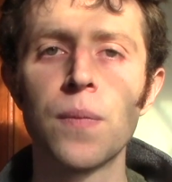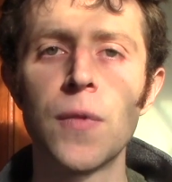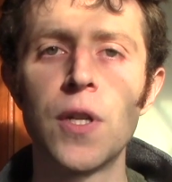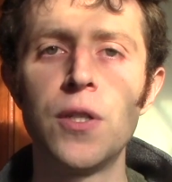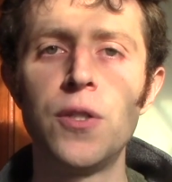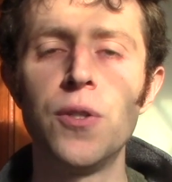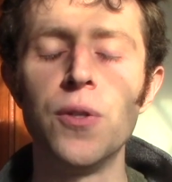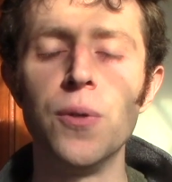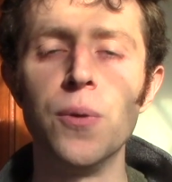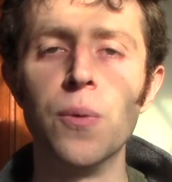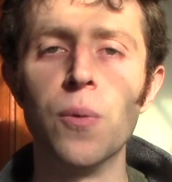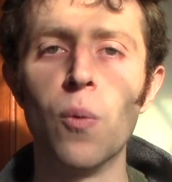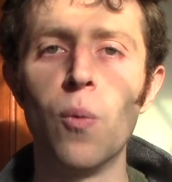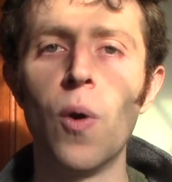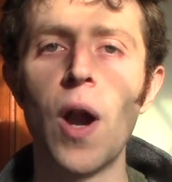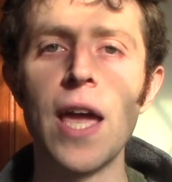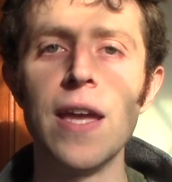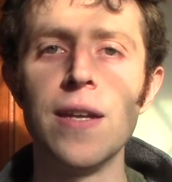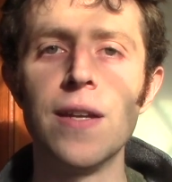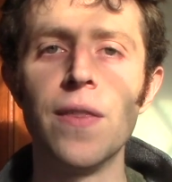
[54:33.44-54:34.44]
to
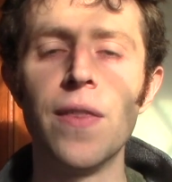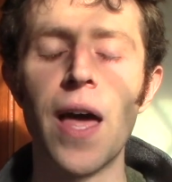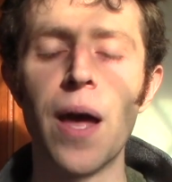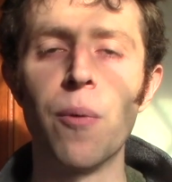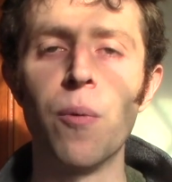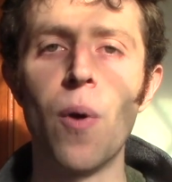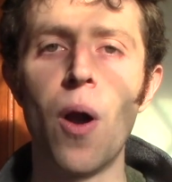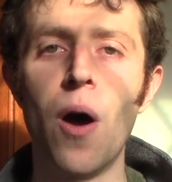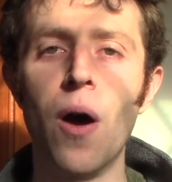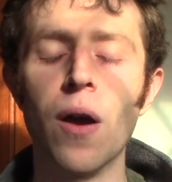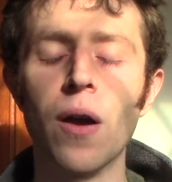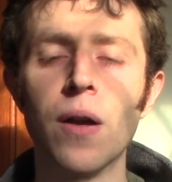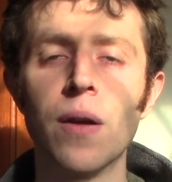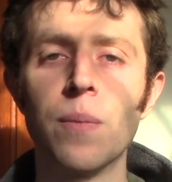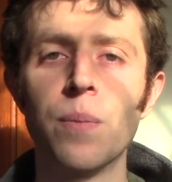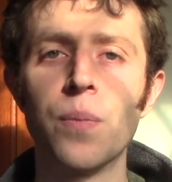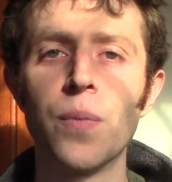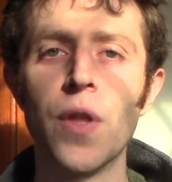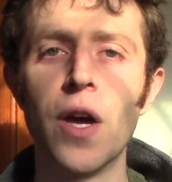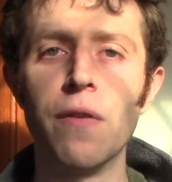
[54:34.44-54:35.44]
right that wrong
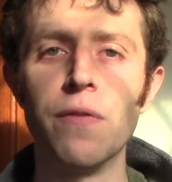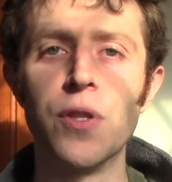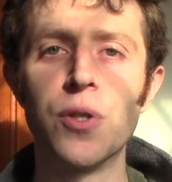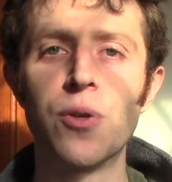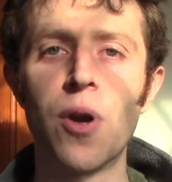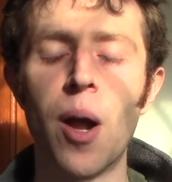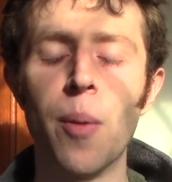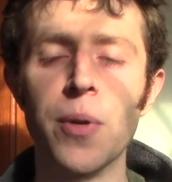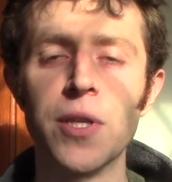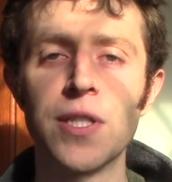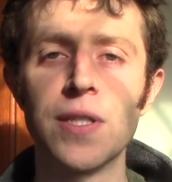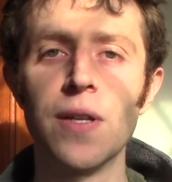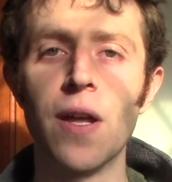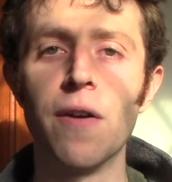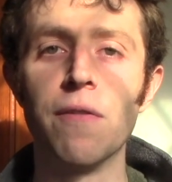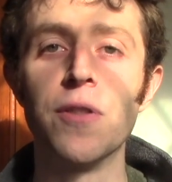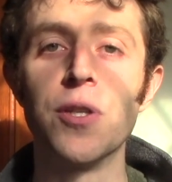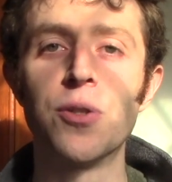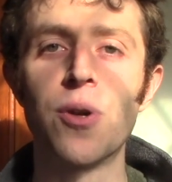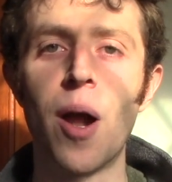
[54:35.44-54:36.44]
of the
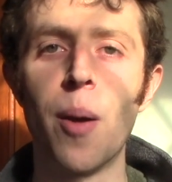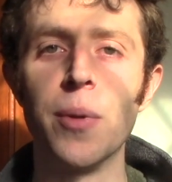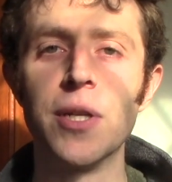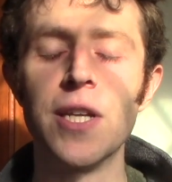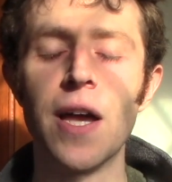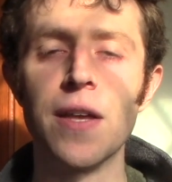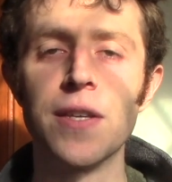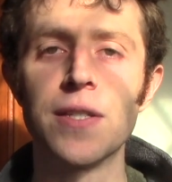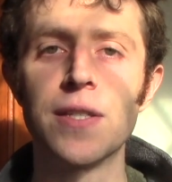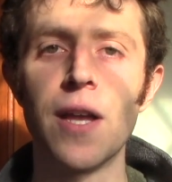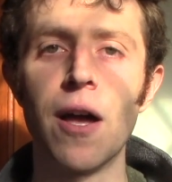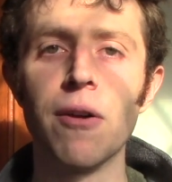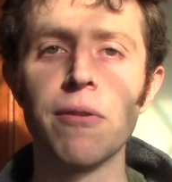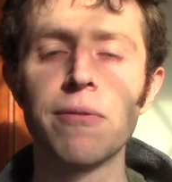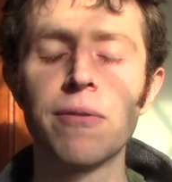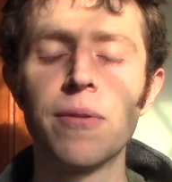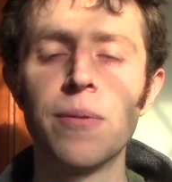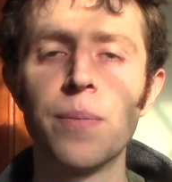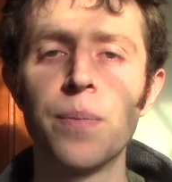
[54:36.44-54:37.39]
traumatized self.